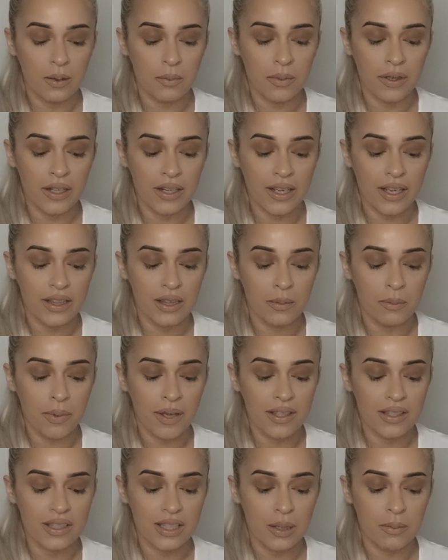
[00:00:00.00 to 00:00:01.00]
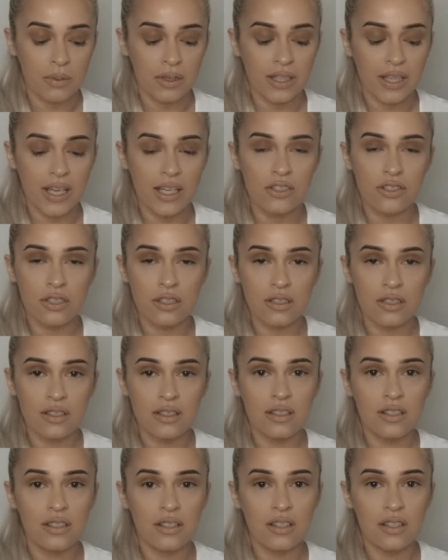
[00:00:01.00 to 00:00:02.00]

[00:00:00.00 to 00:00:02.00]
I'm going to get the best application.